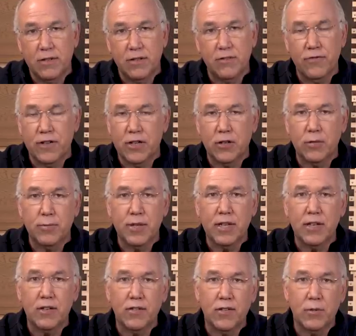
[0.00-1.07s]
They're feral
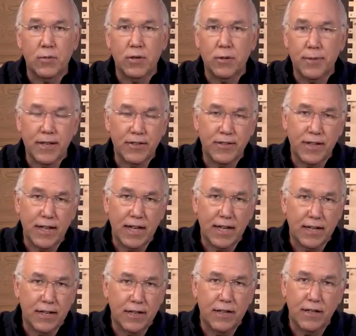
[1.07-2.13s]
because they were
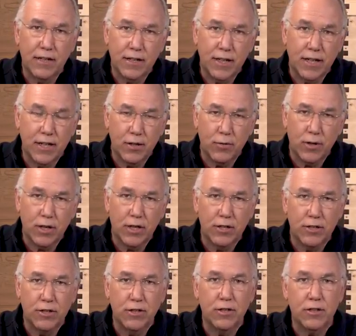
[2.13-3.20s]
domesticated and they were
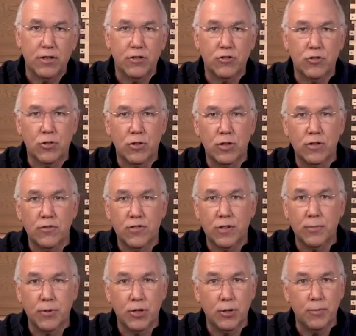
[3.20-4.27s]
under control of
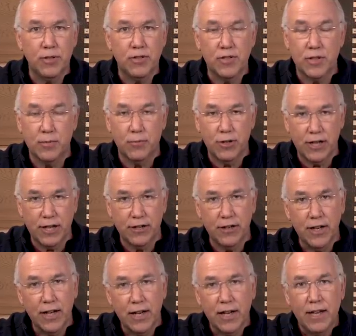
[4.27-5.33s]
some human somewhere.